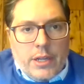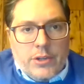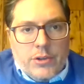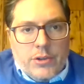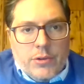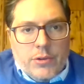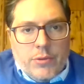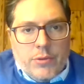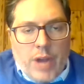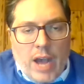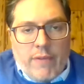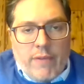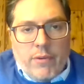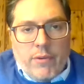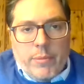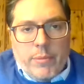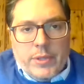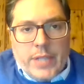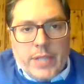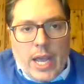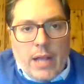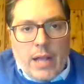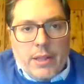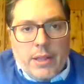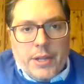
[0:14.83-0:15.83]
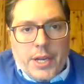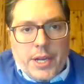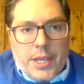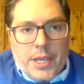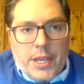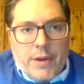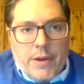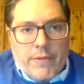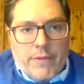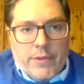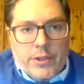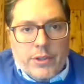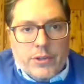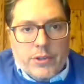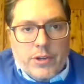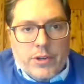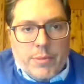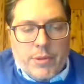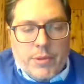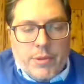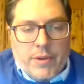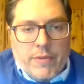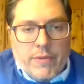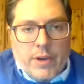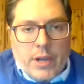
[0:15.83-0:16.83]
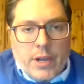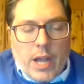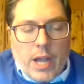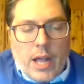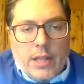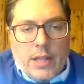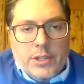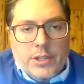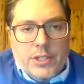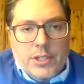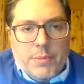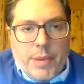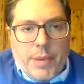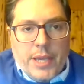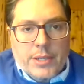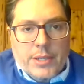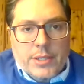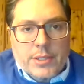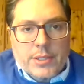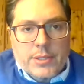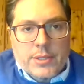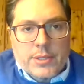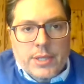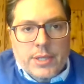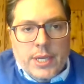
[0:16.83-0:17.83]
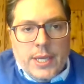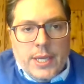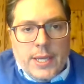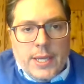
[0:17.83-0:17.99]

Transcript: true novel modality here for the treatment of oncology patients.